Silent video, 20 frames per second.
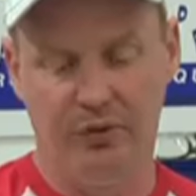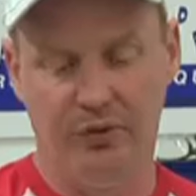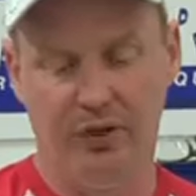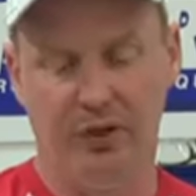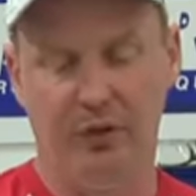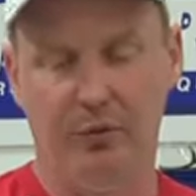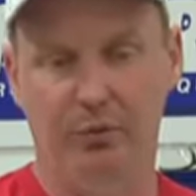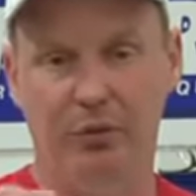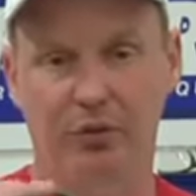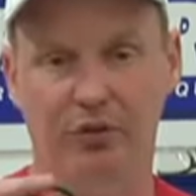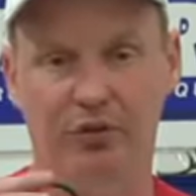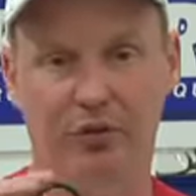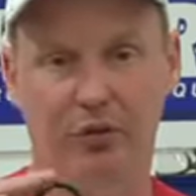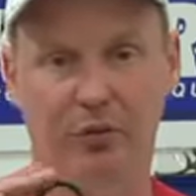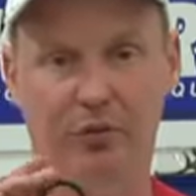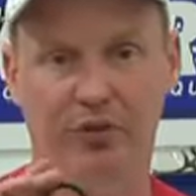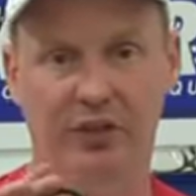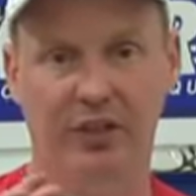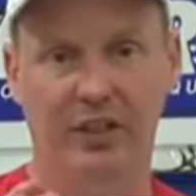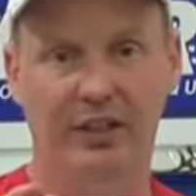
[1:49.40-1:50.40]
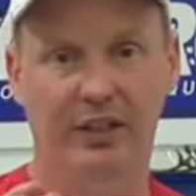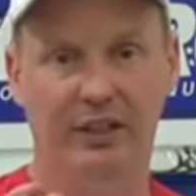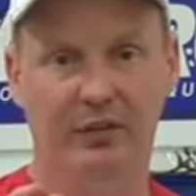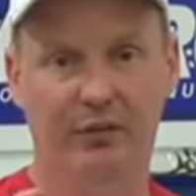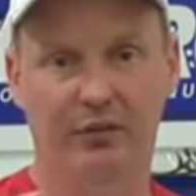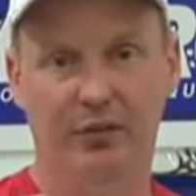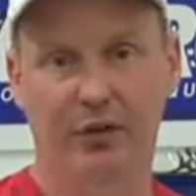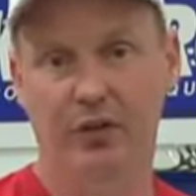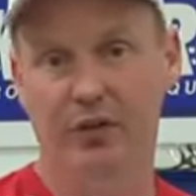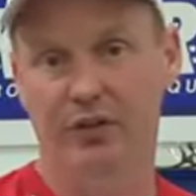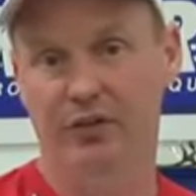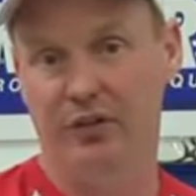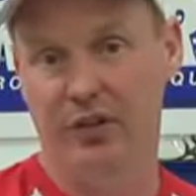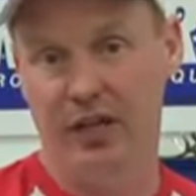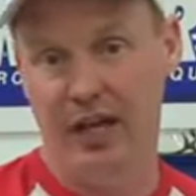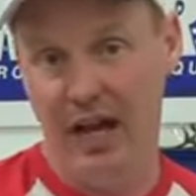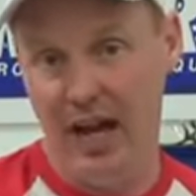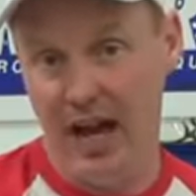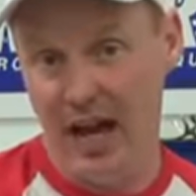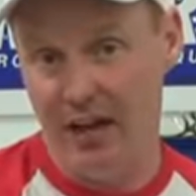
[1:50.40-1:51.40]
So you push the seal in first
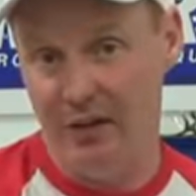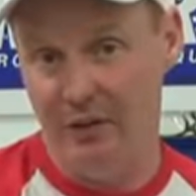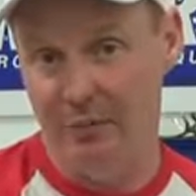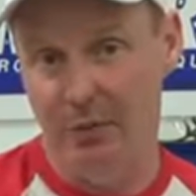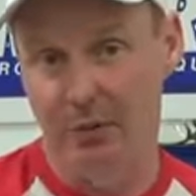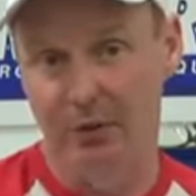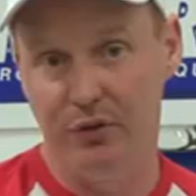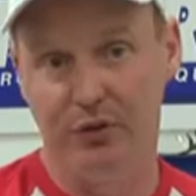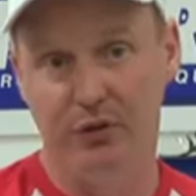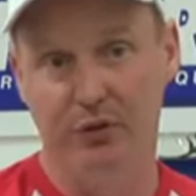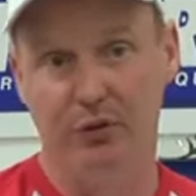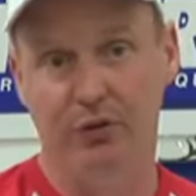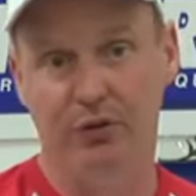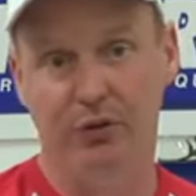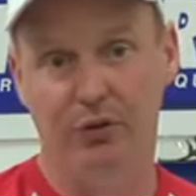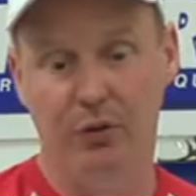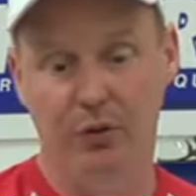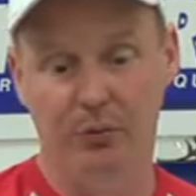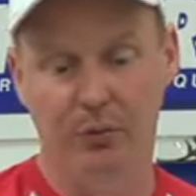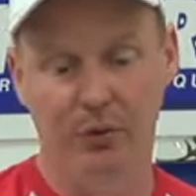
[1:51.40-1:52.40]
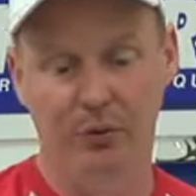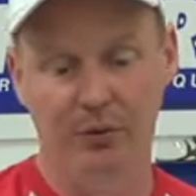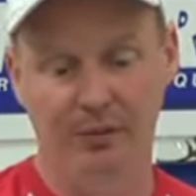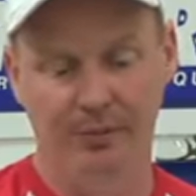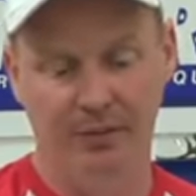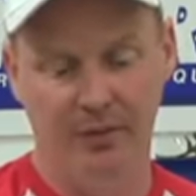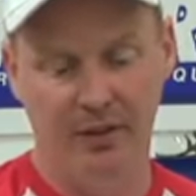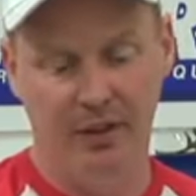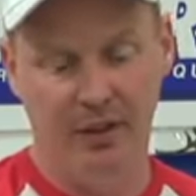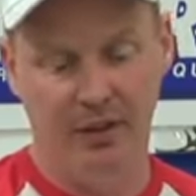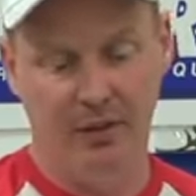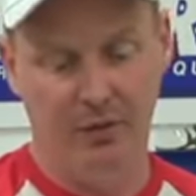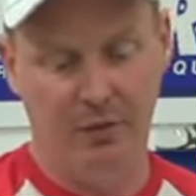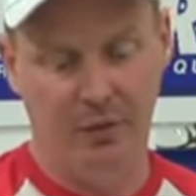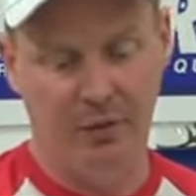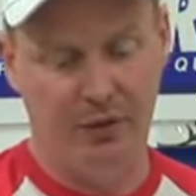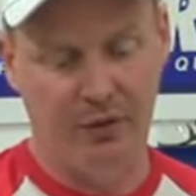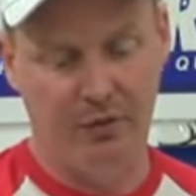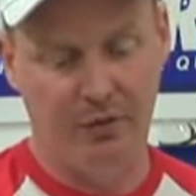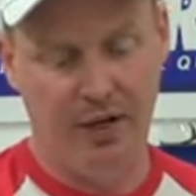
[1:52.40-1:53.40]
as per your normal
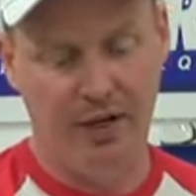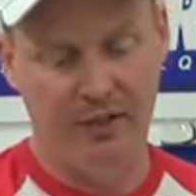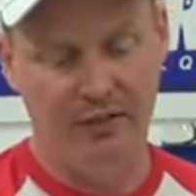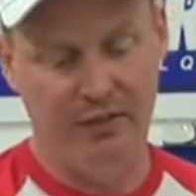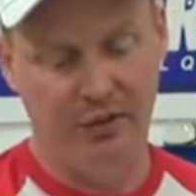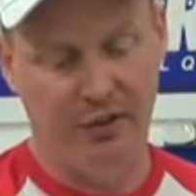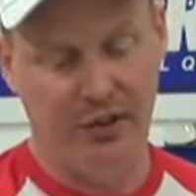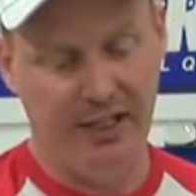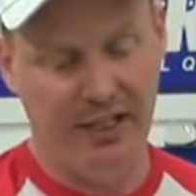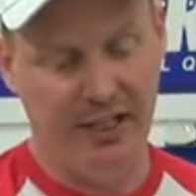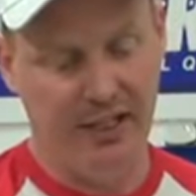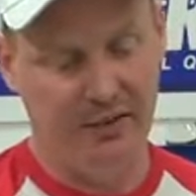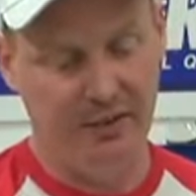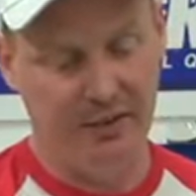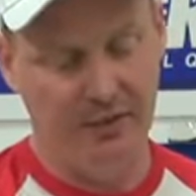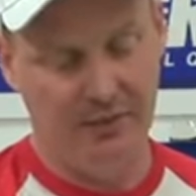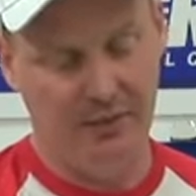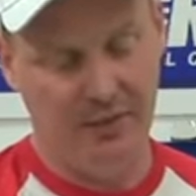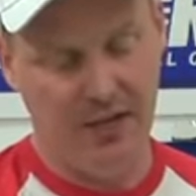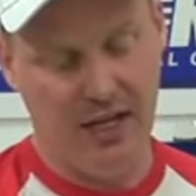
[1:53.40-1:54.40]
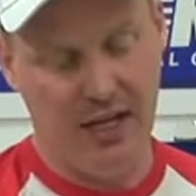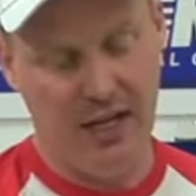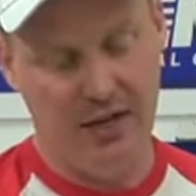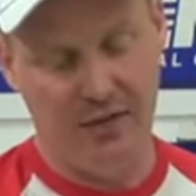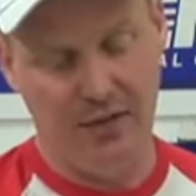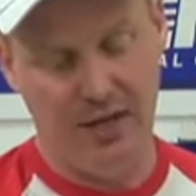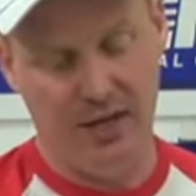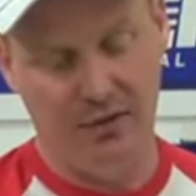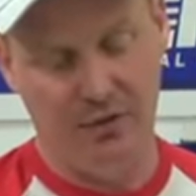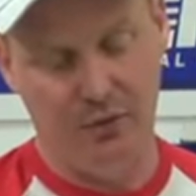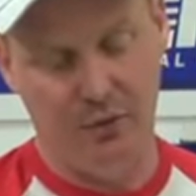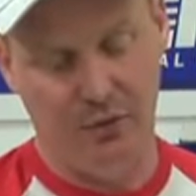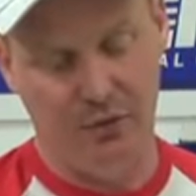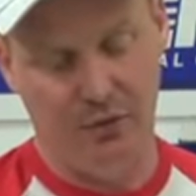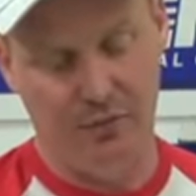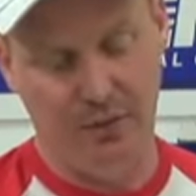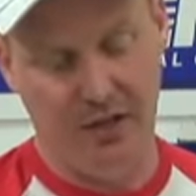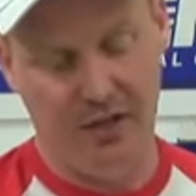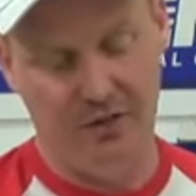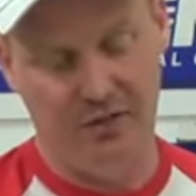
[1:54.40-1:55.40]
with the grey side out and then your
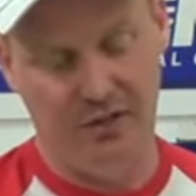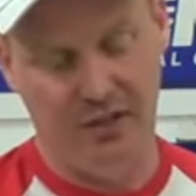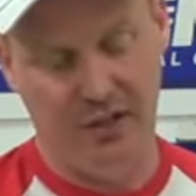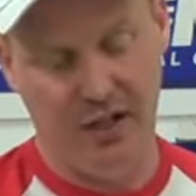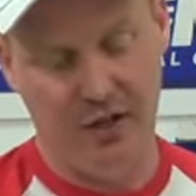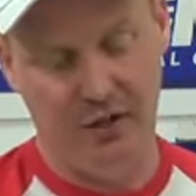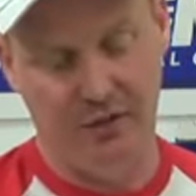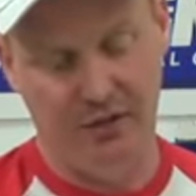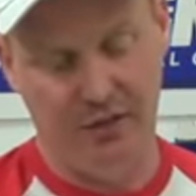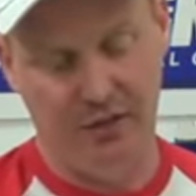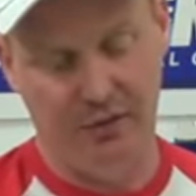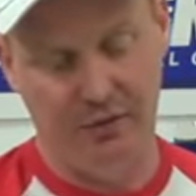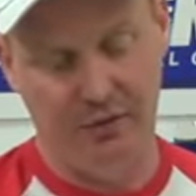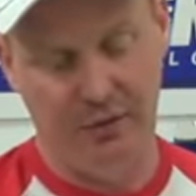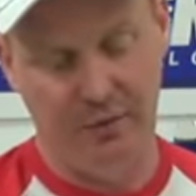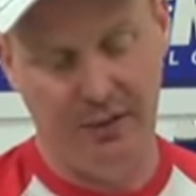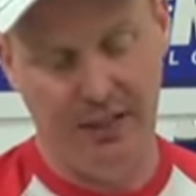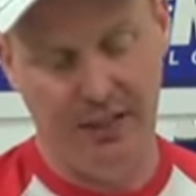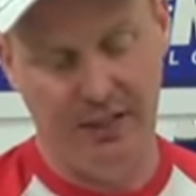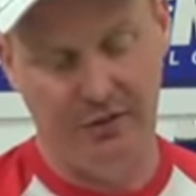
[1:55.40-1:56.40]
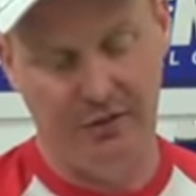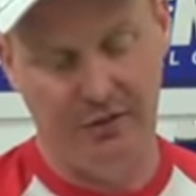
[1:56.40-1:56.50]
spacer goes in from the